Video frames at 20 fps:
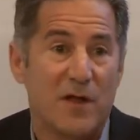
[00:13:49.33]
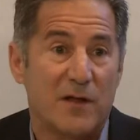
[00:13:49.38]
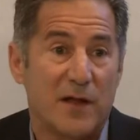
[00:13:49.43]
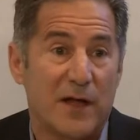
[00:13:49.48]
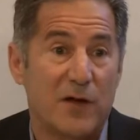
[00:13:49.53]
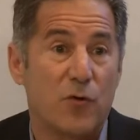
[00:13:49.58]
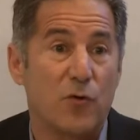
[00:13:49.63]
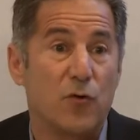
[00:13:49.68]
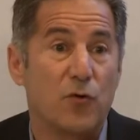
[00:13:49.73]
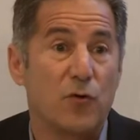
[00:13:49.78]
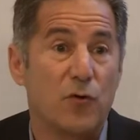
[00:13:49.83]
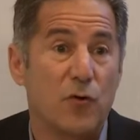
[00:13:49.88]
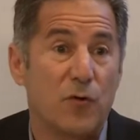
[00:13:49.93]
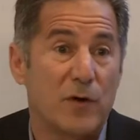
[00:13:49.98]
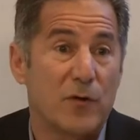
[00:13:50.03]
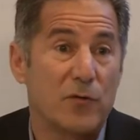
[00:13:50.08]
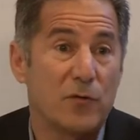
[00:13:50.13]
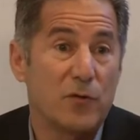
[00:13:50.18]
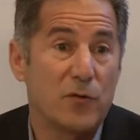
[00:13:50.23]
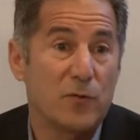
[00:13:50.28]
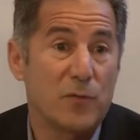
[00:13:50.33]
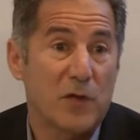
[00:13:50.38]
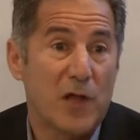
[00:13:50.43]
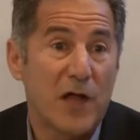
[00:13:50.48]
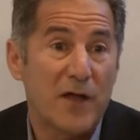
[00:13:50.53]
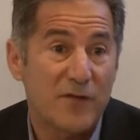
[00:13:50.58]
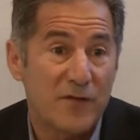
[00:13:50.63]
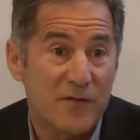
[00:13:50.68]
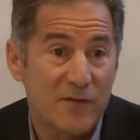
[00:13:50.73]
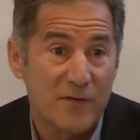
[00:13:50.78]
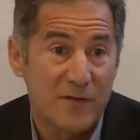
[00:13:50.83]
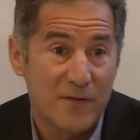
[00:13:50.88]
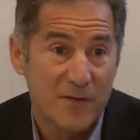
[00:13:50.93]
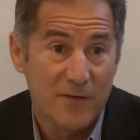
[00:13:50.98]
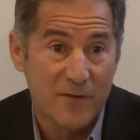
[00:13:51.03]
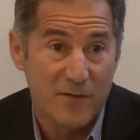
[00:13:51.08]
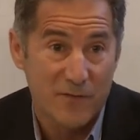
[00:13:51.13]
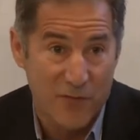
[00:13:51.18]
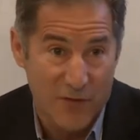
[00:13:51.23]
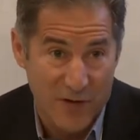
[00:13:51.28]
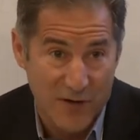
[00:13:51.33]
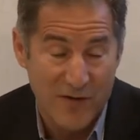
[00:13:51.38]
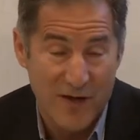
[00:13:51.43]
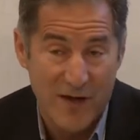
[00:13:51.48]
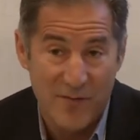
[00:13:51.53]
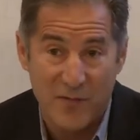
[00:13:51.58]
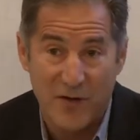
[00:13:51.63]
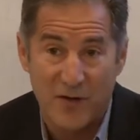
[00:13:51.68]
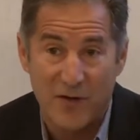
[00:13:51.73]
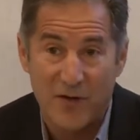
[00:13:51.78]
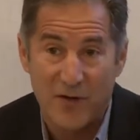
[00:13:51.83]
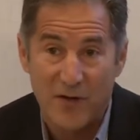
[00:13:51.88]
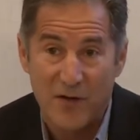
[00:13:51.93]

like Hulu and Hulu Plus, for example.